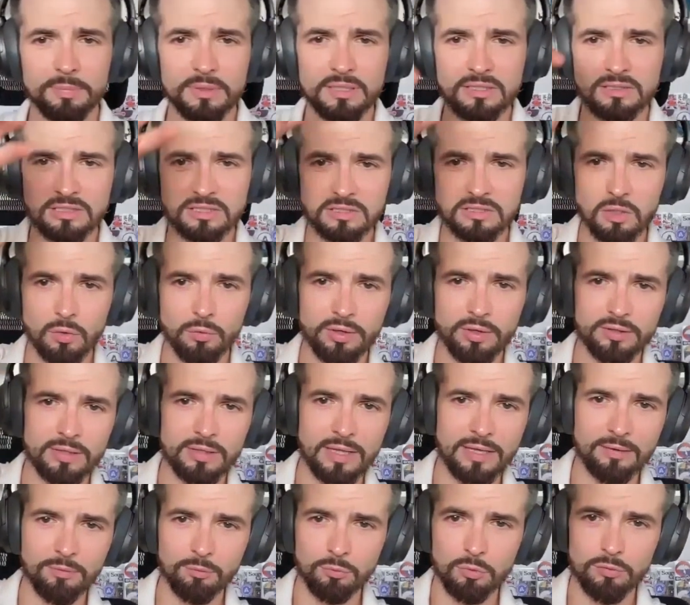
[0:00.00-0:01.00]
that be just
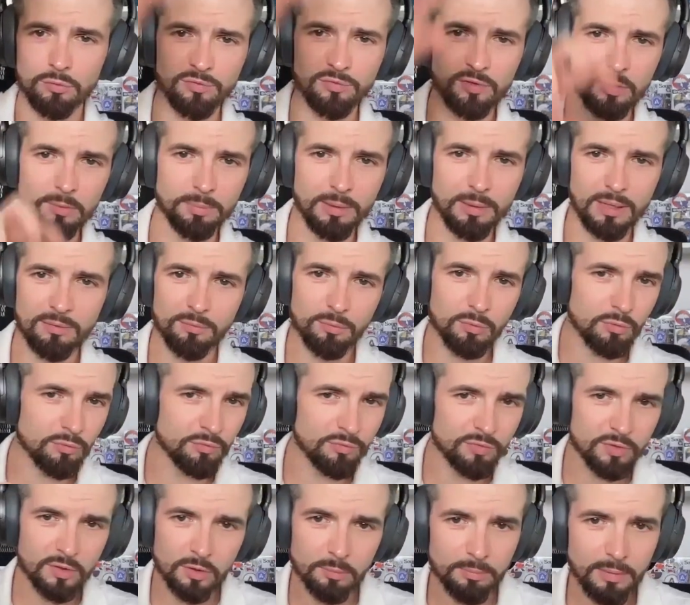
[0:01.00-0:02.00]
going like root field by
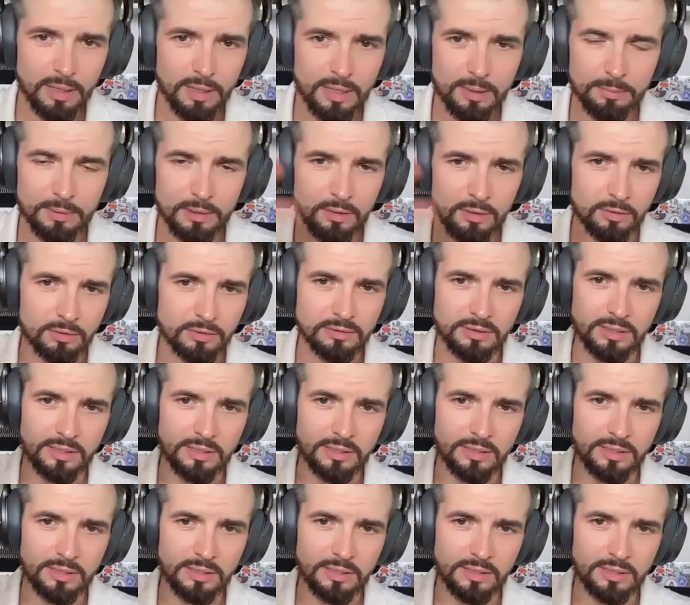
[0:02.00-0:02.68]
root field maybe, or